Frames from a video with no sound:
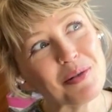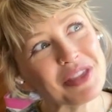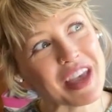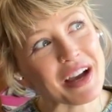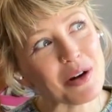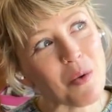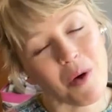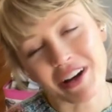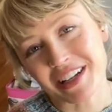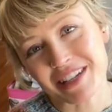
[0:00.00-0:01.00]
with that
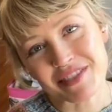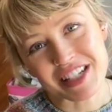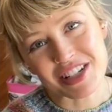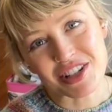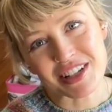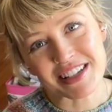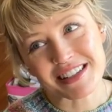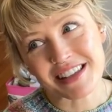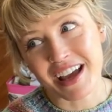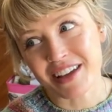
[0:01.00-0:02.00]
quantity of
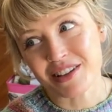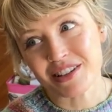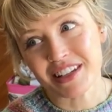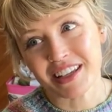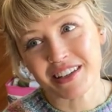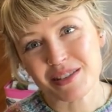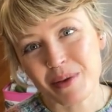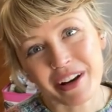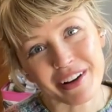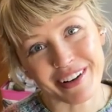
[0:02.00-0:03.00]
stitches, I could knit a
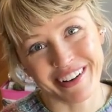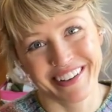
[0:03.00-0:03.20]
sweater.